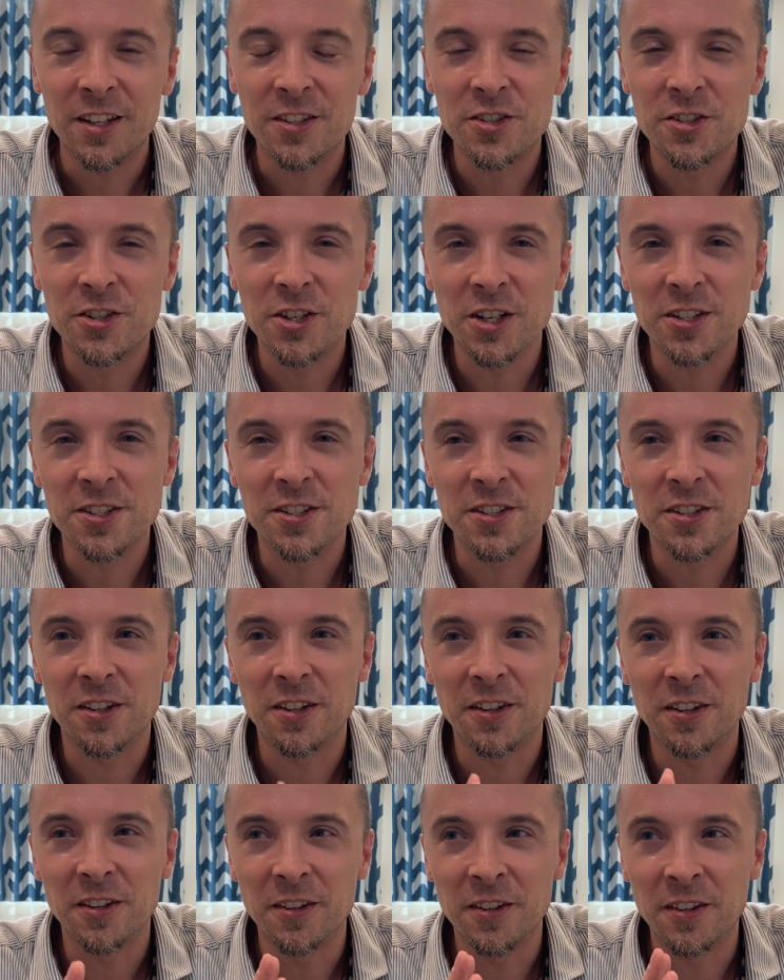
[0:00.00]
It's
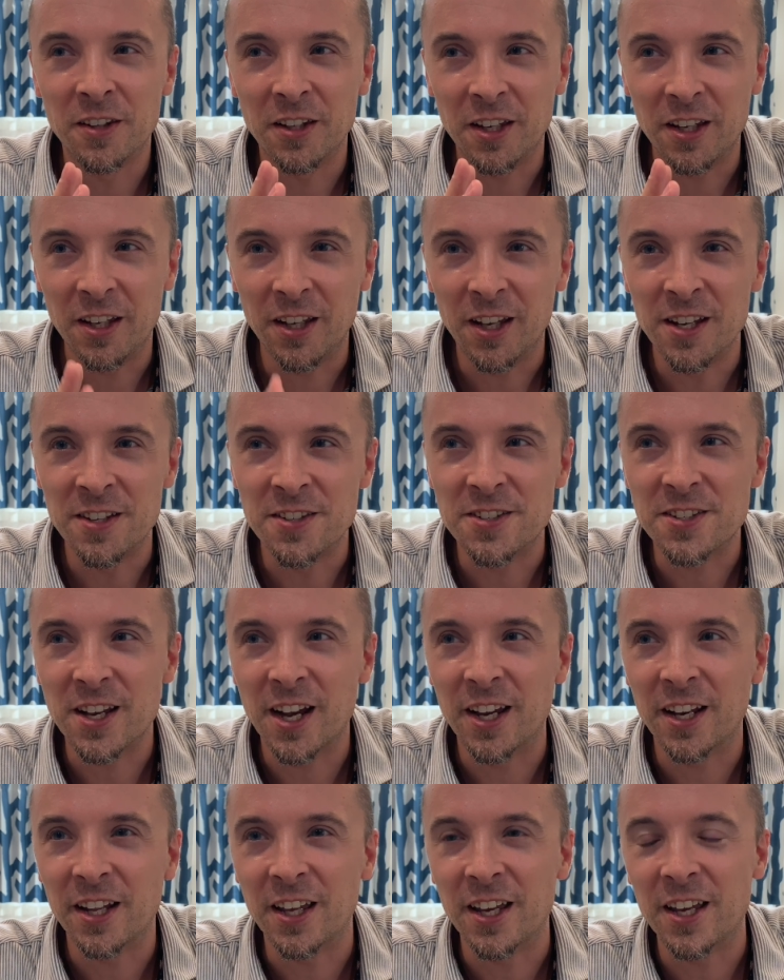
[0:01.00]
just the
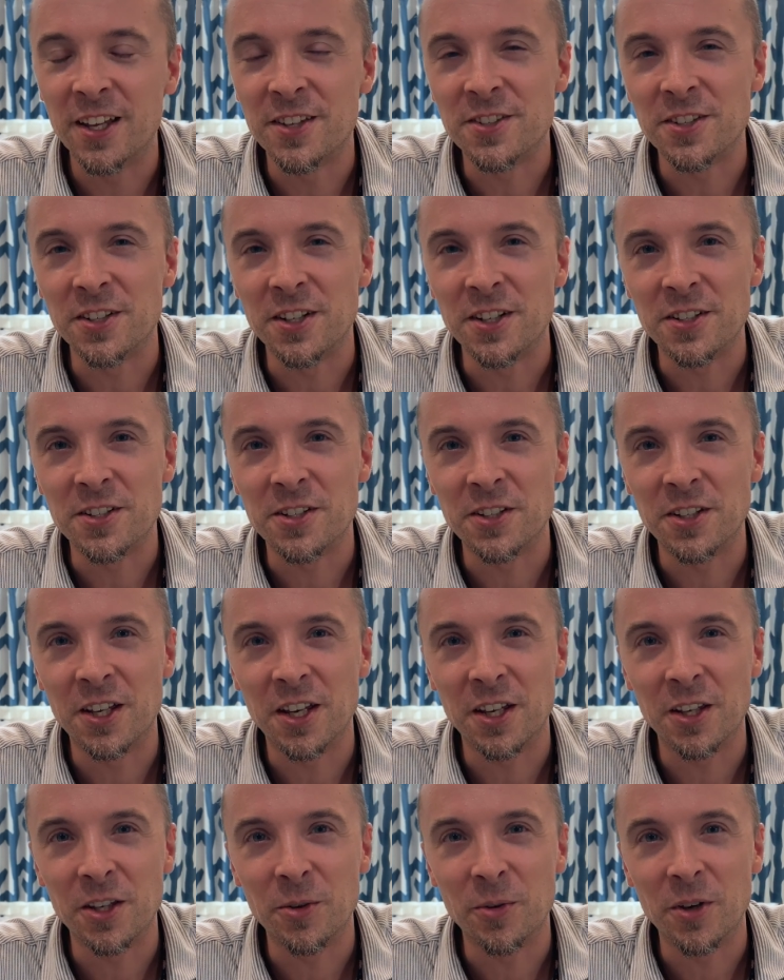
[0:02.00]
inciting incident
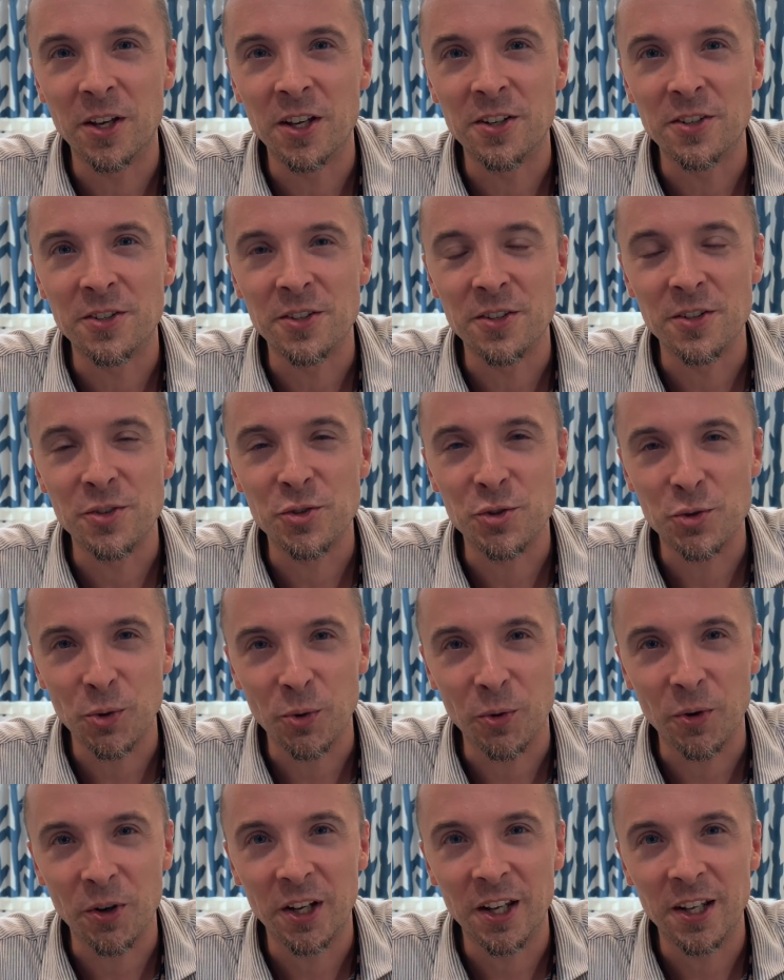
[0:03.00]
to get you into the
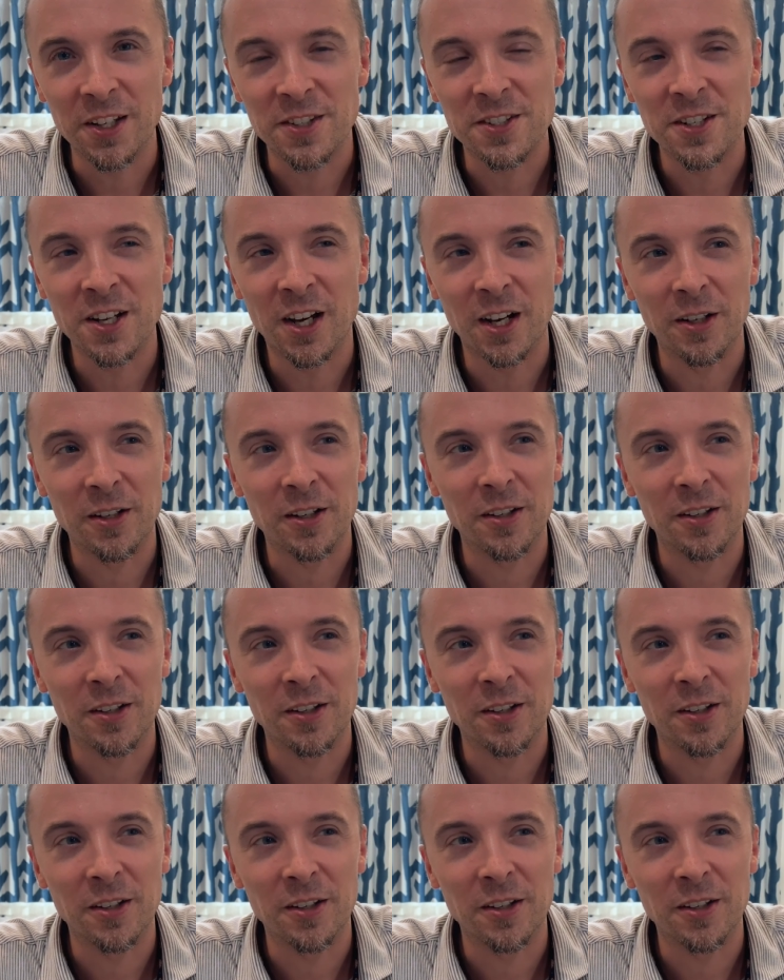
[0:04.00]
story.